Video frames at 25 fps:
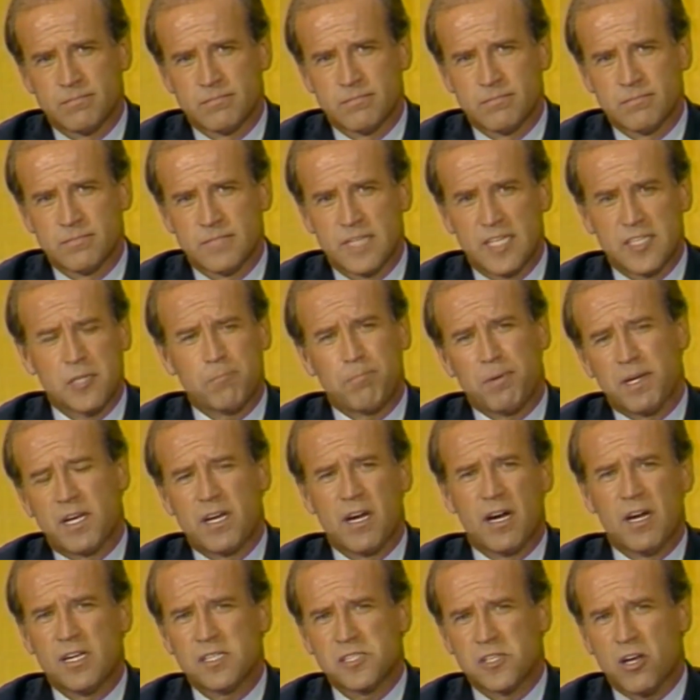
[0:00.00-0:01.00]
Is it
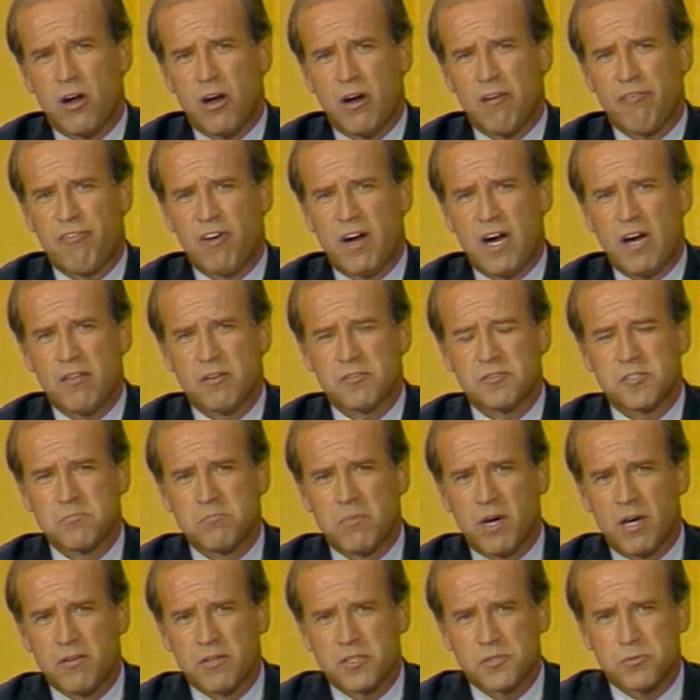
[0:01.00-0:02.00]
because our fathers and
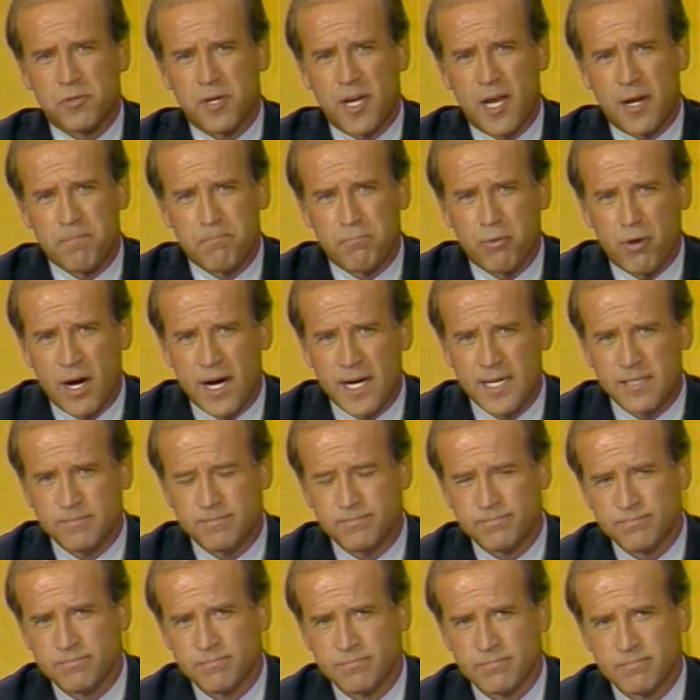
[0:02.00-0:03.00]
mothers were not bright?
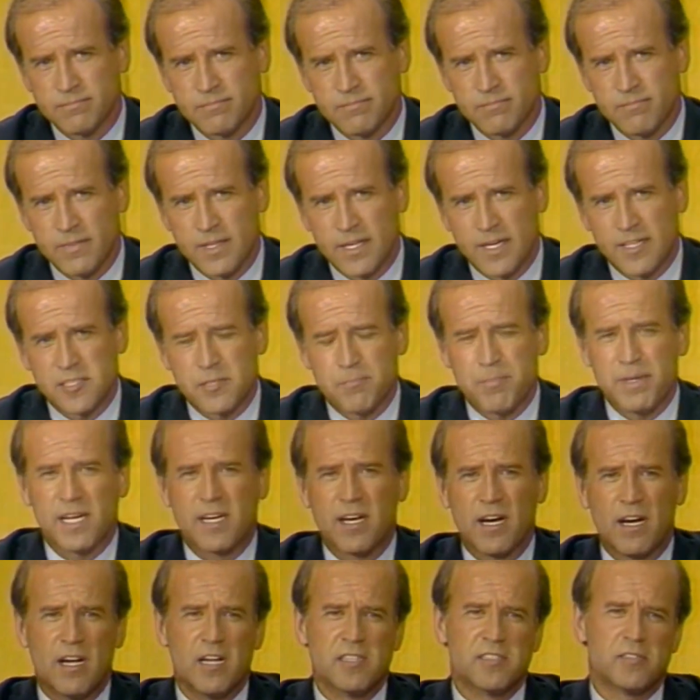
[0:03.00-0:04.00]
Is it
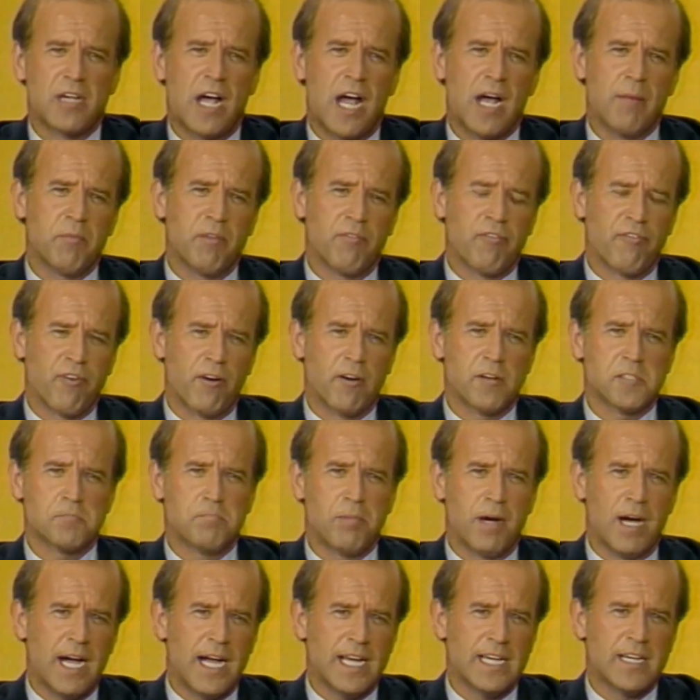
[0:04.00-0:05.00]
because I'm the first
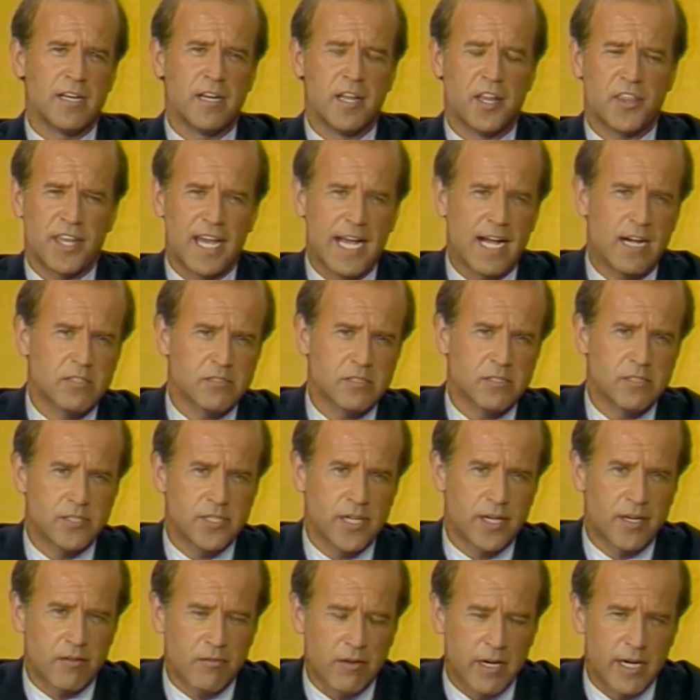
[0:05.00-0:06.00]
Biden in a thousand
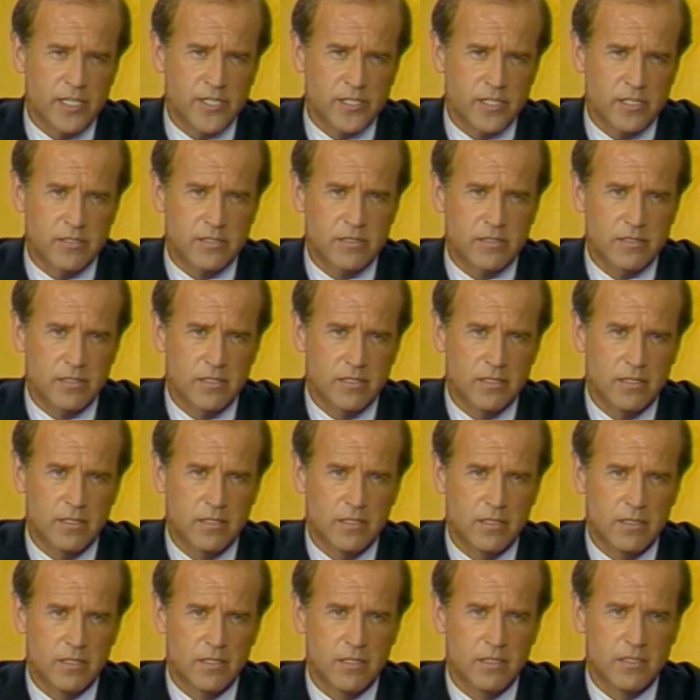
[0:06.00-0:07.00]
generations
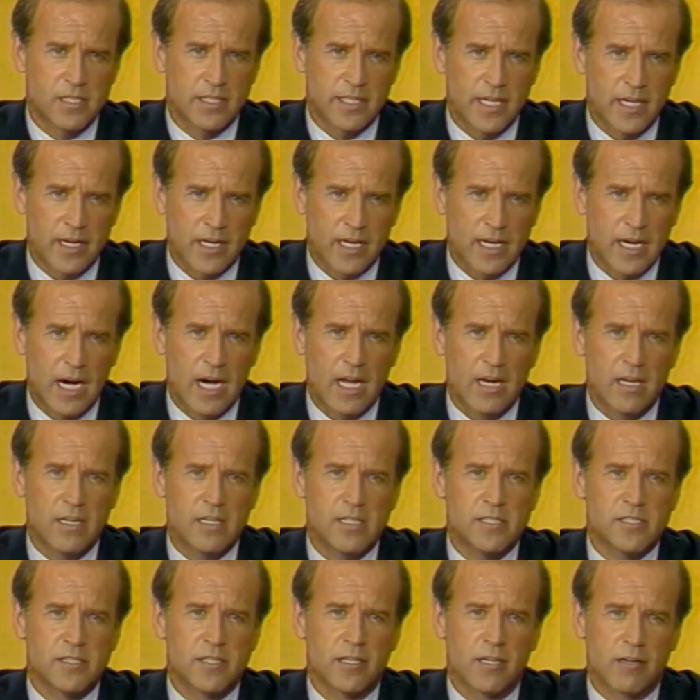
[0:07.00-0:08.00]
to get a
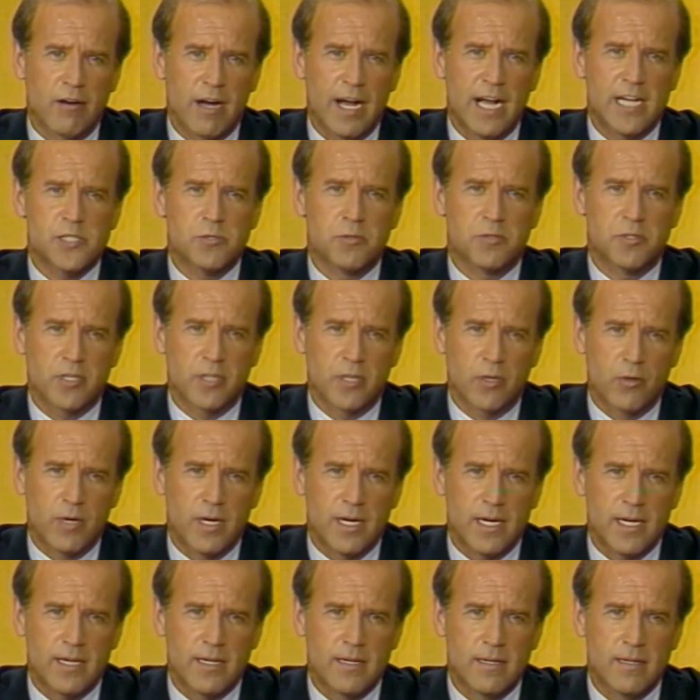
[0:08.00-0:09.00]
college and a graduate
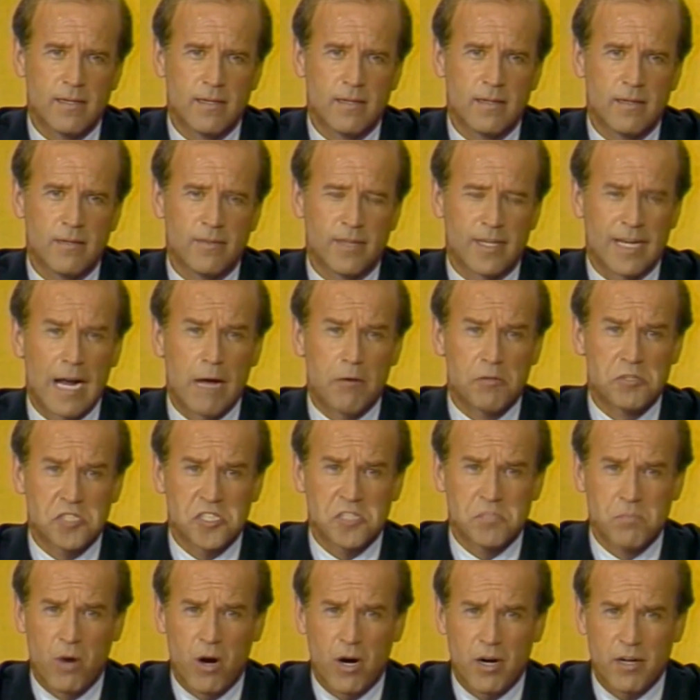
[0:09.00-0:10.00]
degree, that I was
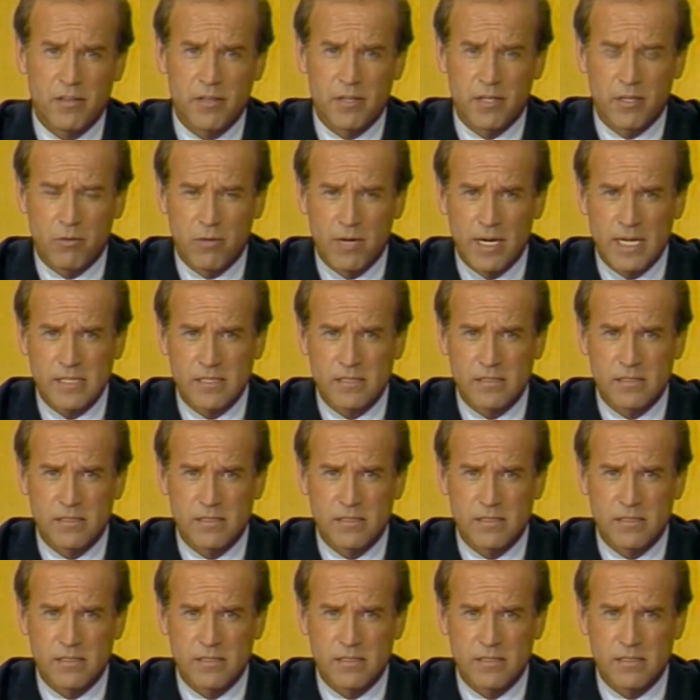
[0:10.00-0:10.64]
smarter than the rest?